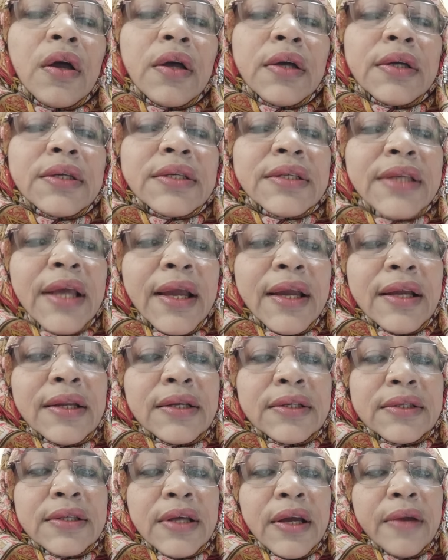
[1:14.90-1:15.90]
Second
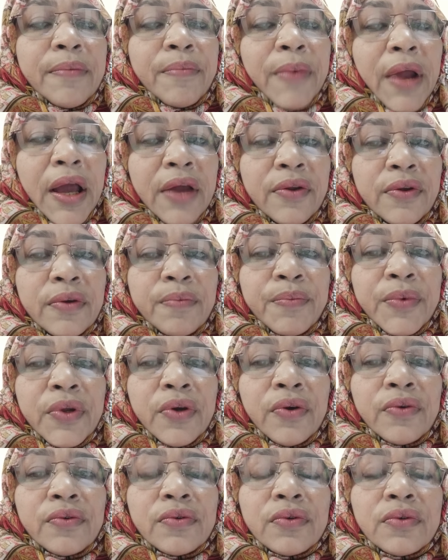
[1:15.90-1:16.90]
is the embryonic
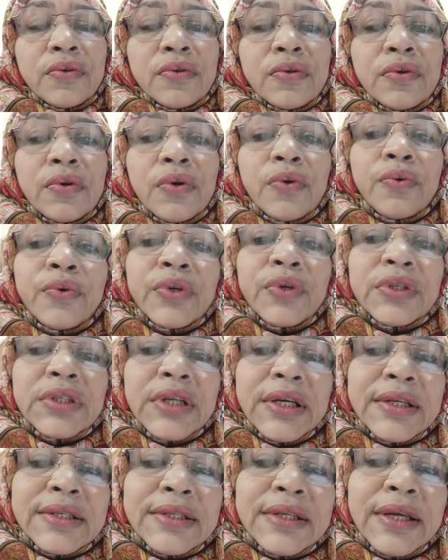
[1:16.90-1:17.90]
period, which
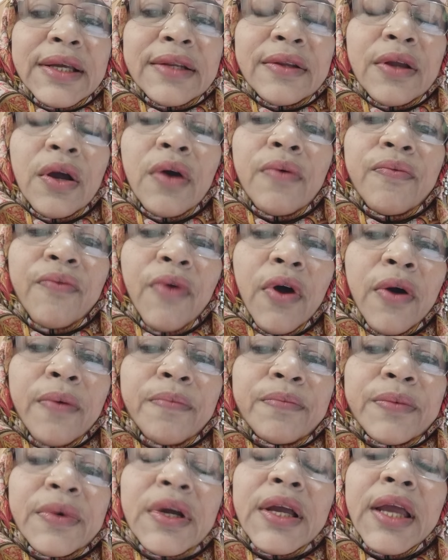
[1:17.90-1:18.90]
extends
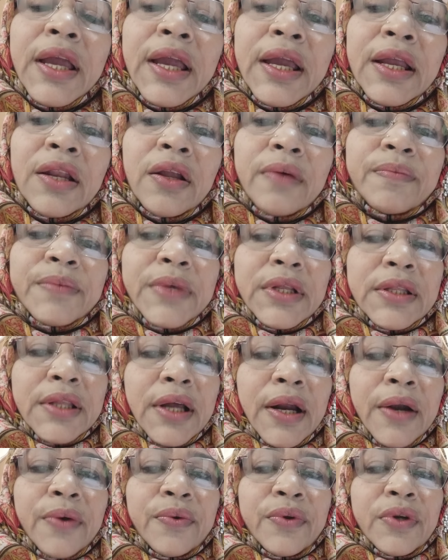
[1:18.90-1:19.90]
from end of the
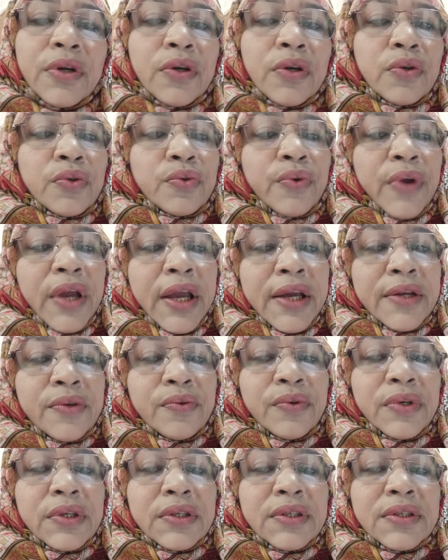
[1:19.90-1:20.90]
third week to 8
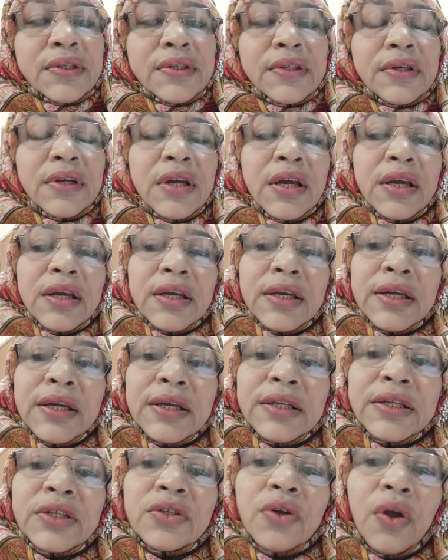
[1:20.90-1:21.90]
weeks.
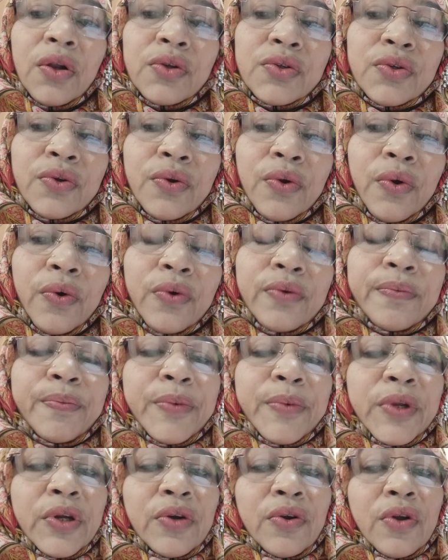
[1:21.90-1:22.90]
It is also known
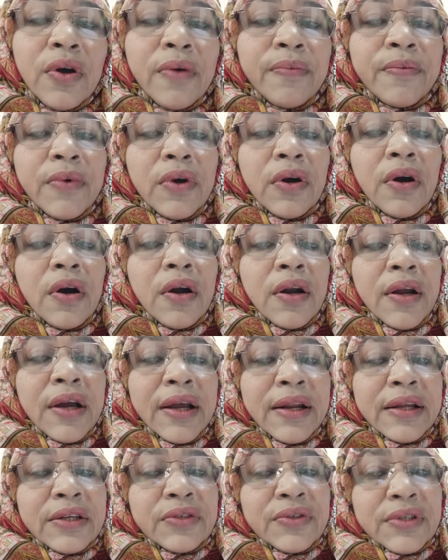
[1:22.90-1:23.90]
period of
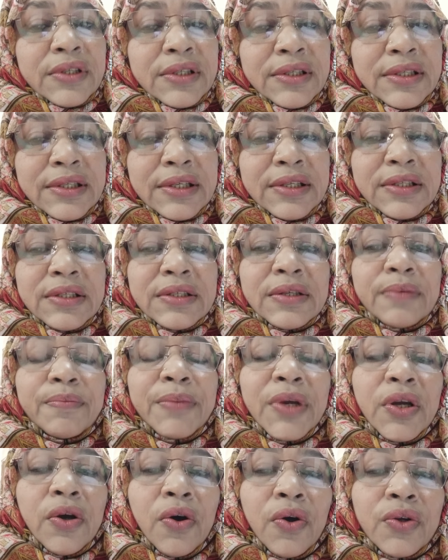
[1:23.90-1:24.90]
organogenesis
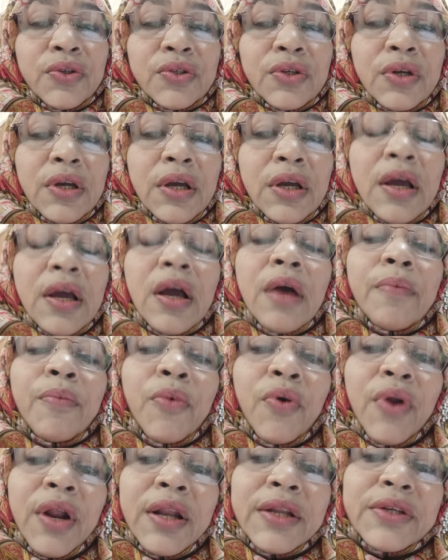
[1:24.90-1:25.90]
because
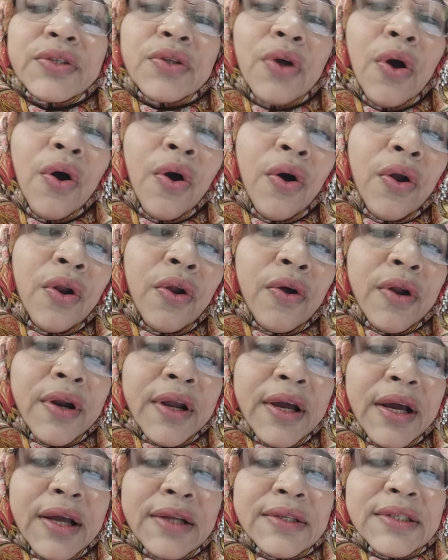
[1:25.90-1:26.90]
more or less all
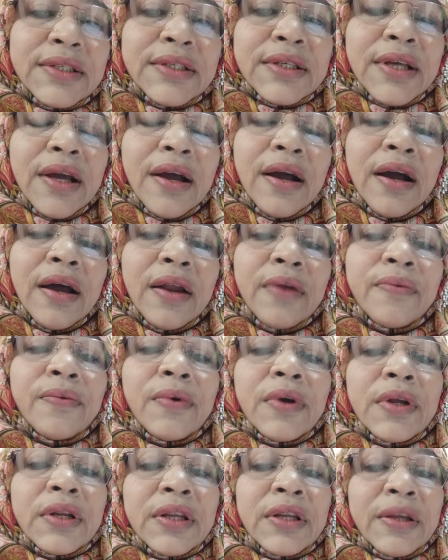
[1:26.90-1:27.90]
organs are
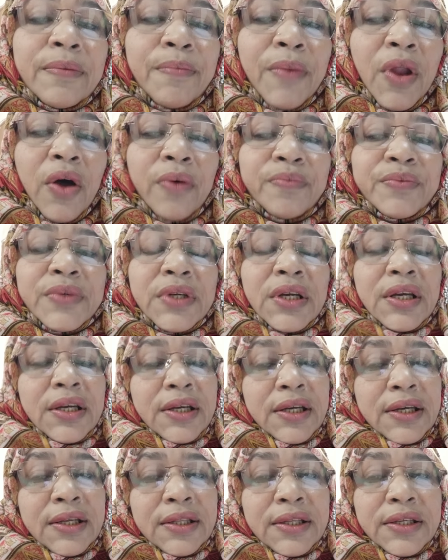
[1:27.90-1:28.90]
developed
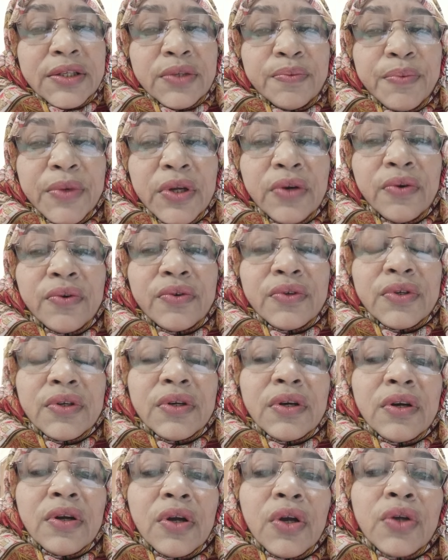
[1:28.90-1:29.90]
in this period.
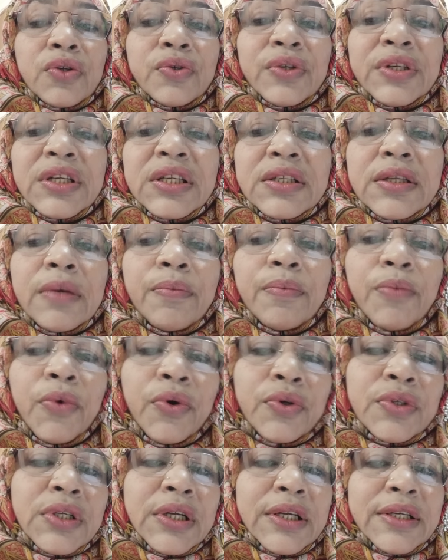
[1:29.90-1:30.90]
So it is the
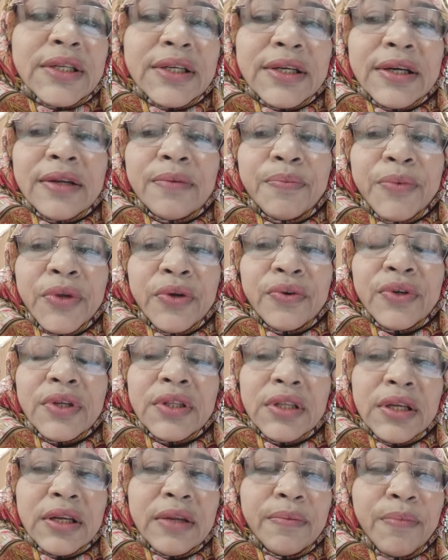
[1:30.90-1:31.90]
most critical period
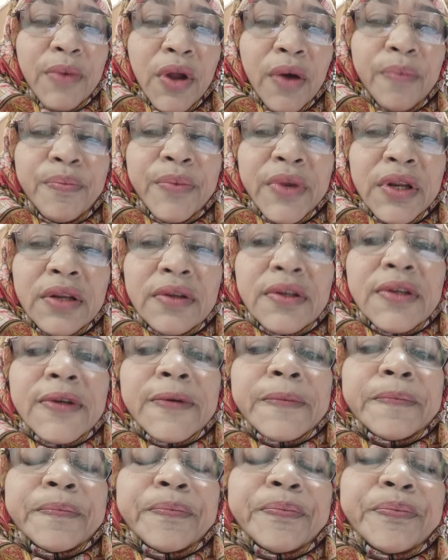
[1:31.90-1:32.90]
in the development.
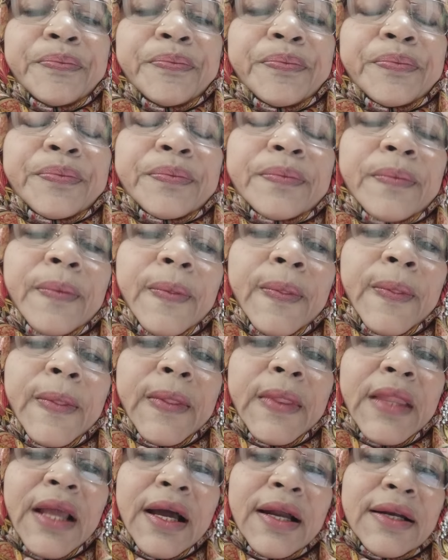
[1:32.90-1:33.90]

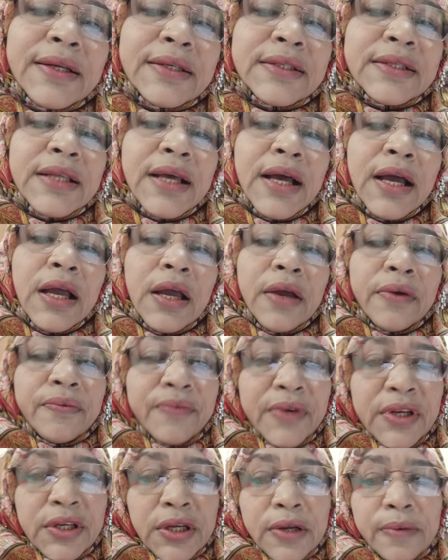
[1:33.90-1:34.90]
Third is the
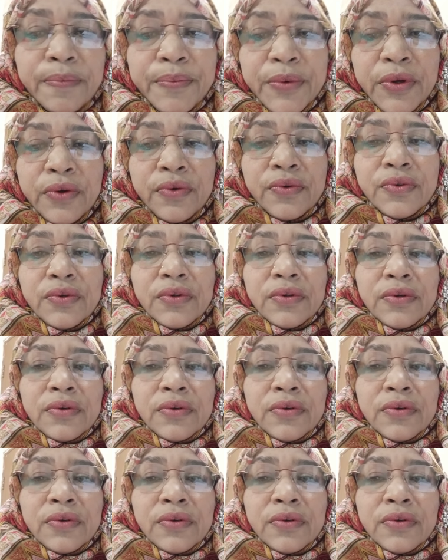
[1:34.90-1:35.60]
fetal period.